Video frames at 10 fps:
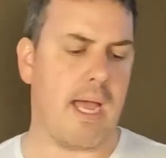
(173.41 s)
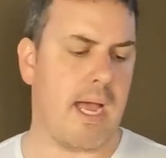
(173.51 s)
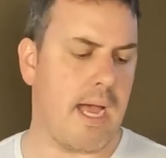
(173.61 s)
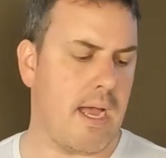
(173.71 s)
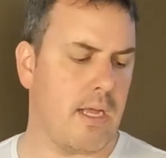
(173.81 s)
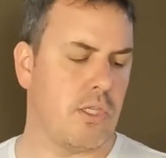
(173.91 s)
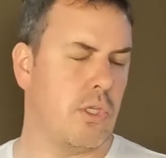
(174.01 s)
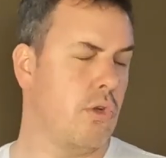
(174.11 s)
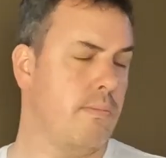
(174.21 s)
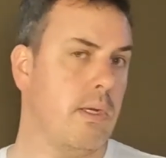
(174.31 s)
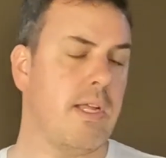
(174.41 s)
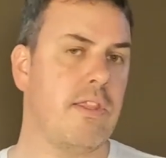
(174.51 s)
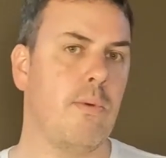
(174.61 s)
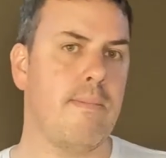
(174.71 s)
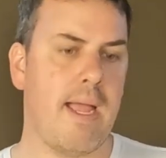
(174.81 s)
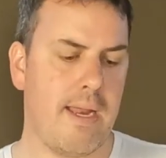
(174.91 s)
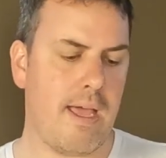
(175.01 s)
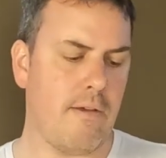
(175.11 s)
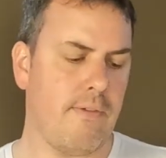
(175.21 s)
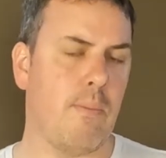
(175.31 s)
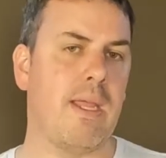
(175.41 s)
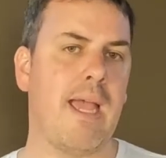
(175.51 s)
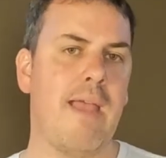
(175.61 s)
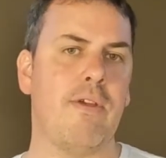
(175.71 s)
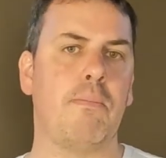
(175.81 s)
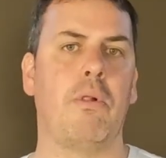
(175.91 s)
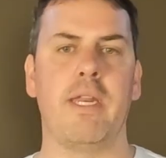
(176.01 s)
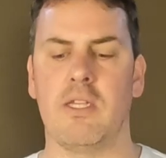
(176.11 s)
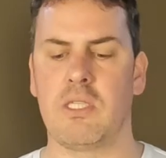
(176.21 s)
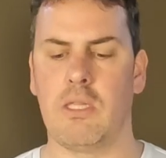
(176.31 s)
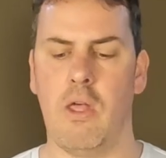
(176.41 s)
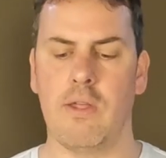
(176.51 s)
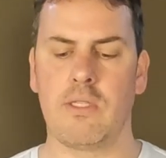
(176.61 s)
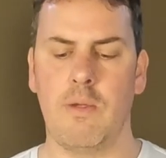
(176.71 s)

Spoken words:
2mm I think we made it out of, and we gave it plenty of slots.